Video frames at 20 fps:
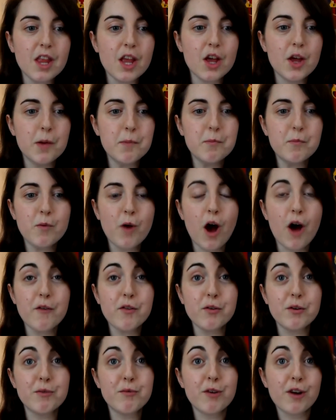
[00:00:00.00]

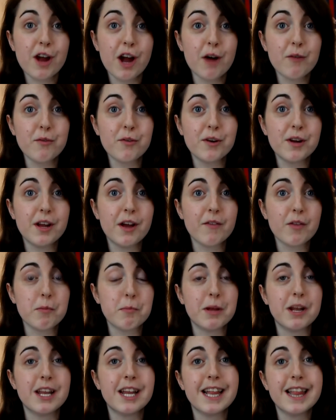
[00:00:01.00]
After in recovery, after
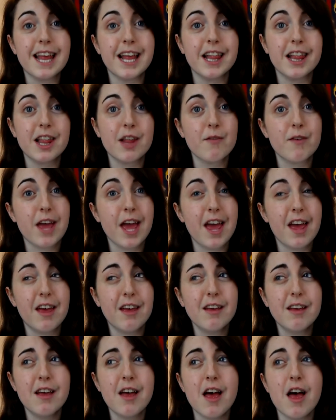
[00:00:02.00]
being in intensive
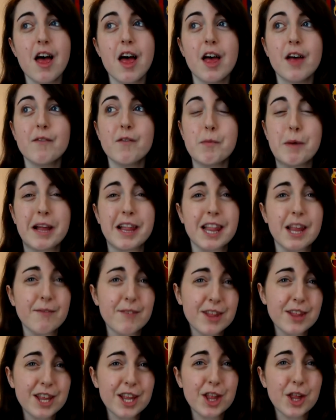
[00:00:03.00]
care for about
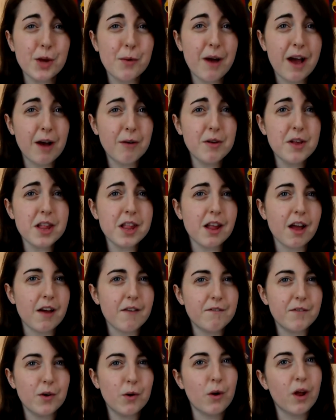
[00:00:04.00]
72 hours. I
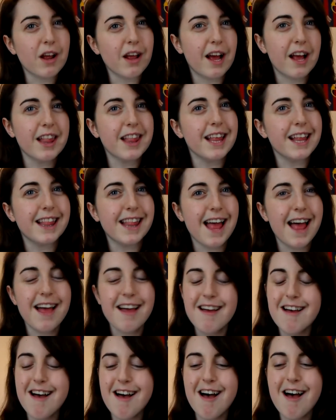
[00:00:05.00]
feel like I said that.
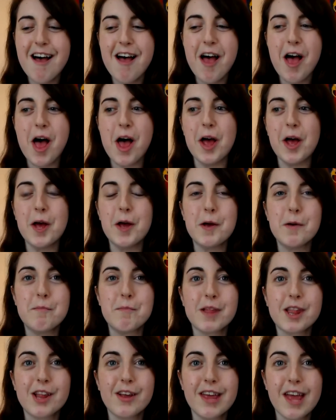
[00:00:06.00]

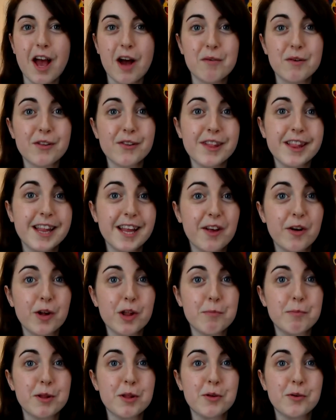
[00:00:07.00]
So yeah, I was on City
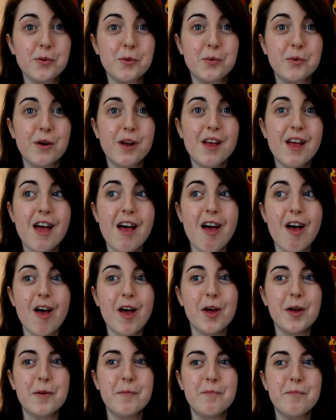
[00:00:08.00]
Hospital,
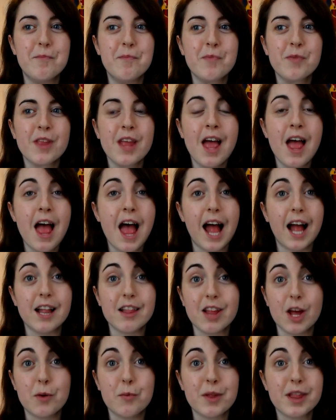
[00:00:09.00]
and
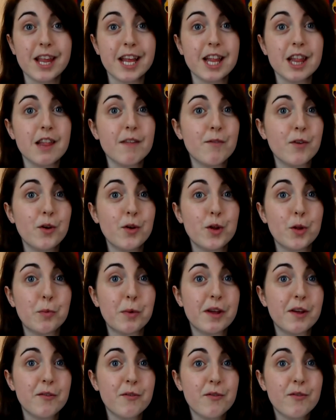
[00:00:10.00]
I was interviewed
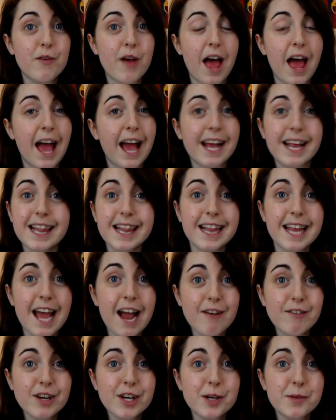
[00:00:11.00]
with Ainsley
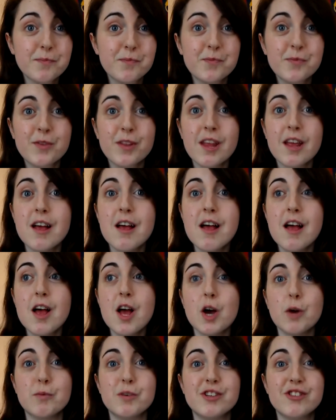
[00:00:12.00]
Harriott,
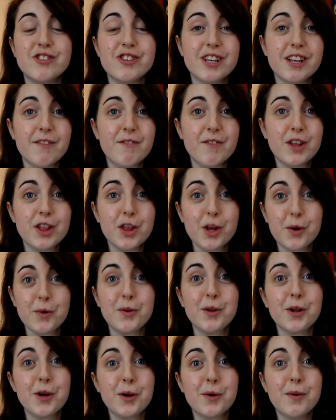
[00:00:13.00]
which is, if you don't
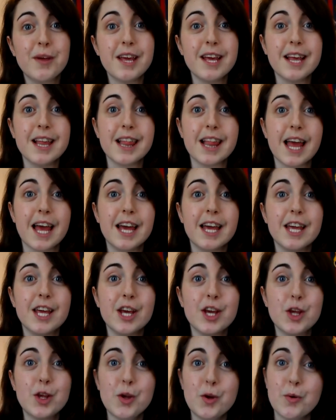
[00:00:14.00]
know, he's a
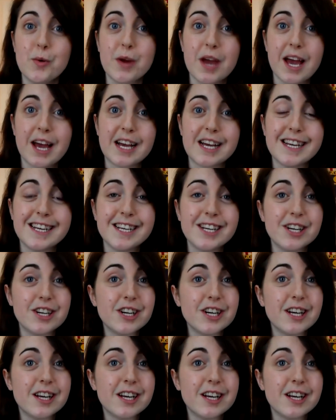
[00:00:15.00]
UK